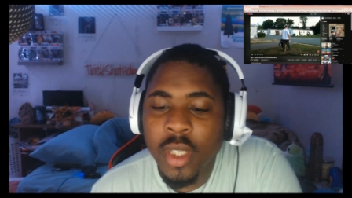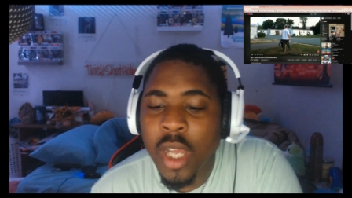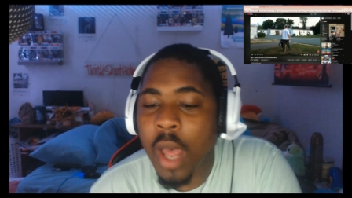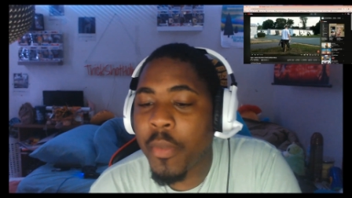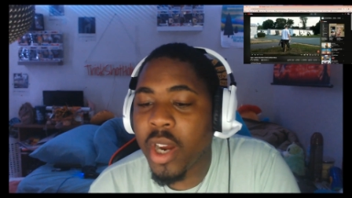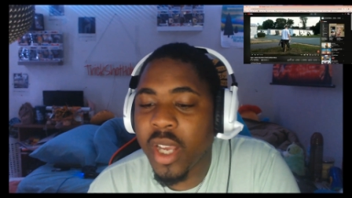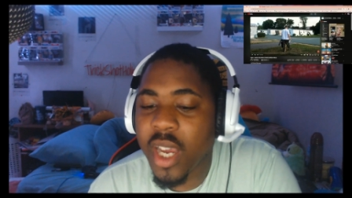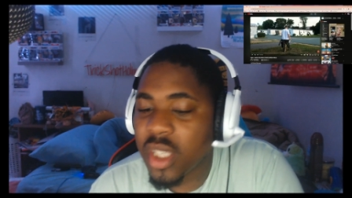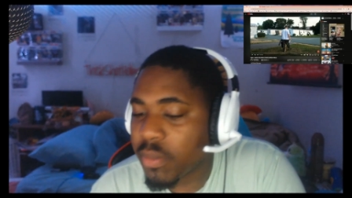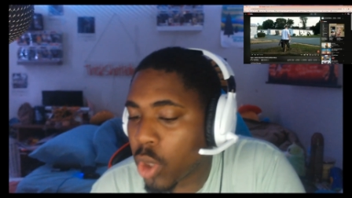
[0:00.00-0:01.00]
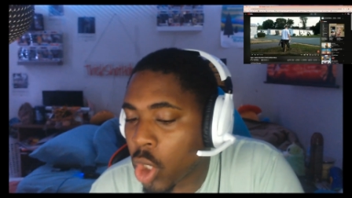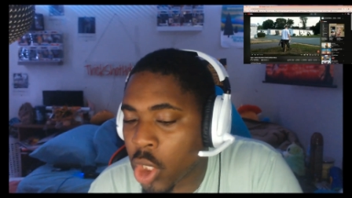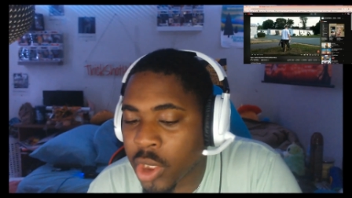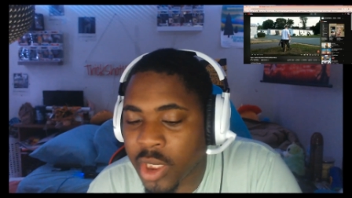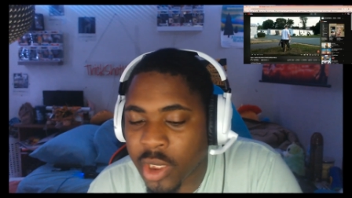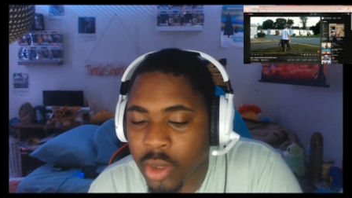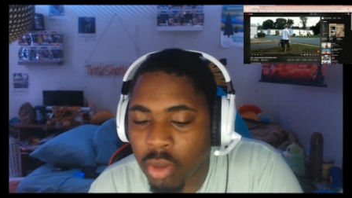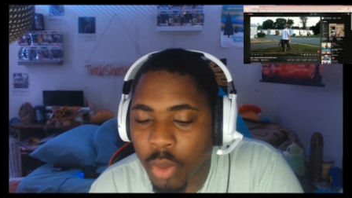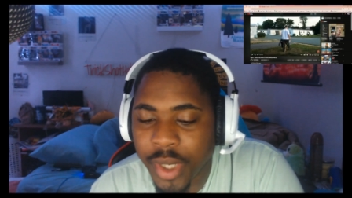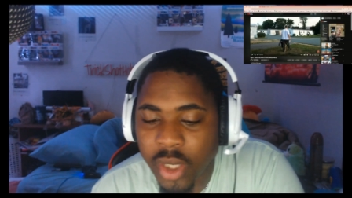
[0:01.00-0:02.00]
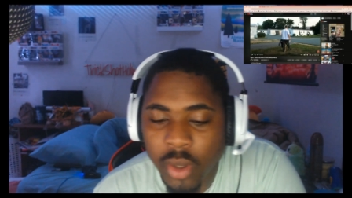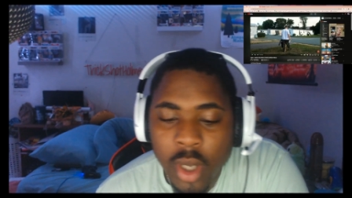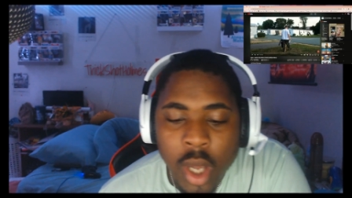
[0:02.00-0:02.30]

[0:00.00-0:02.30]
I'm here to catch some bars and do what we do.